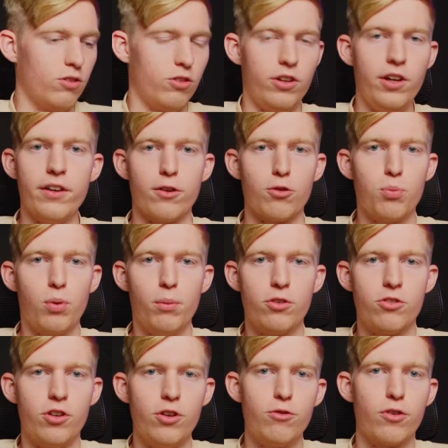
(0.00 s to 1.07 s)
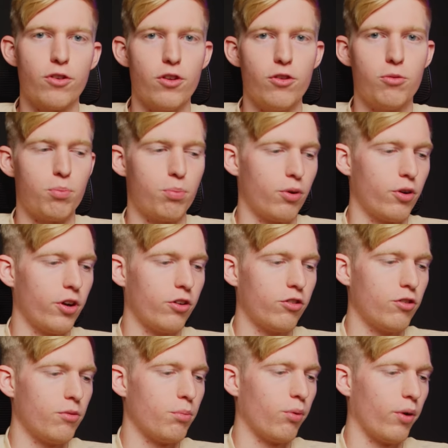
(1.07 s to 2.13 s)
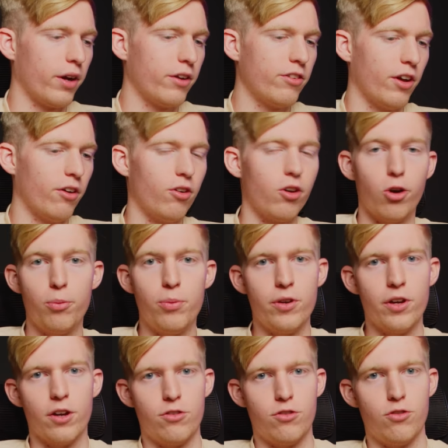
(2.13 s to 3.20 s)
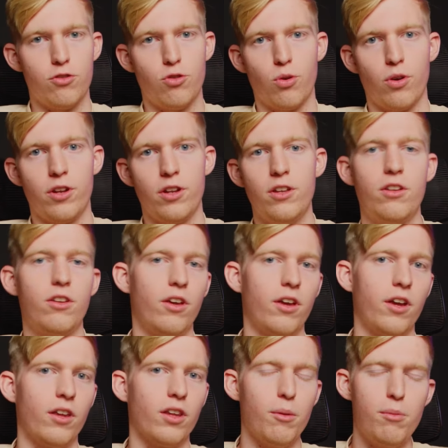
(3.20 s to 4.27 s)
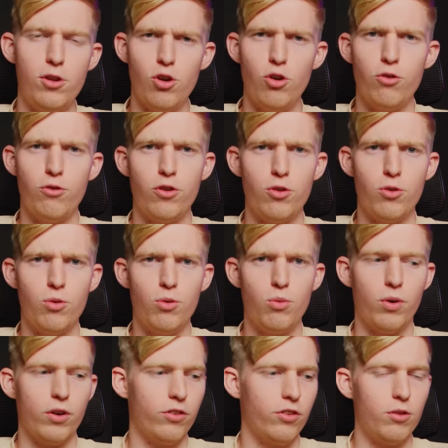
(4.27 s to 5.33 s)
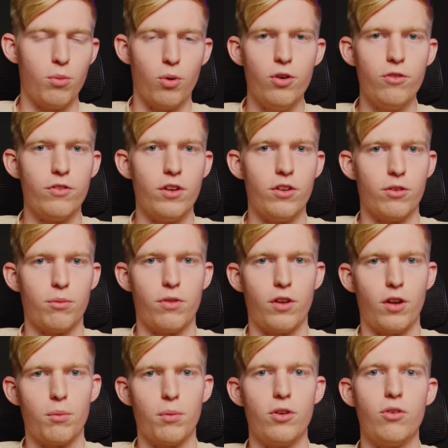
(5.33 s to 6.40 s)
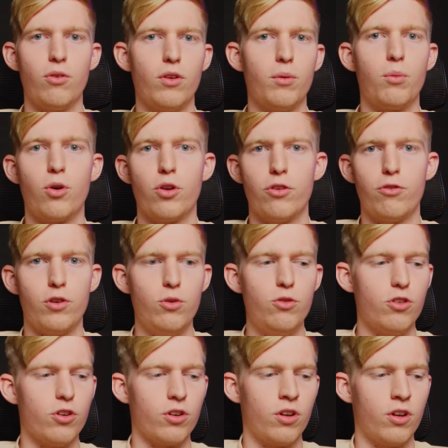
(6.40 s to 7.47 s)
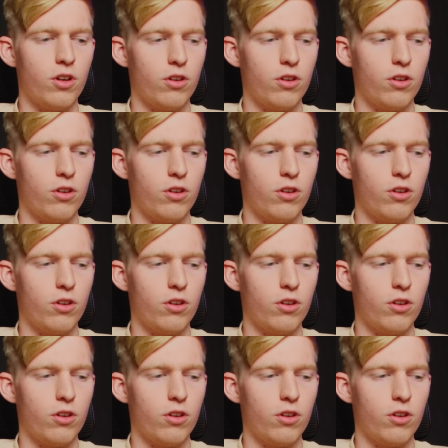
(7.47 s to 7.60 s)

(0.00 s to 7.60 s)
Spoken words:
So yeah, that's pretty much it for this production breakdown. I hope you guys enjoyed it, and let me know if you want to see more of these. I'm thinking about doing them more in the future.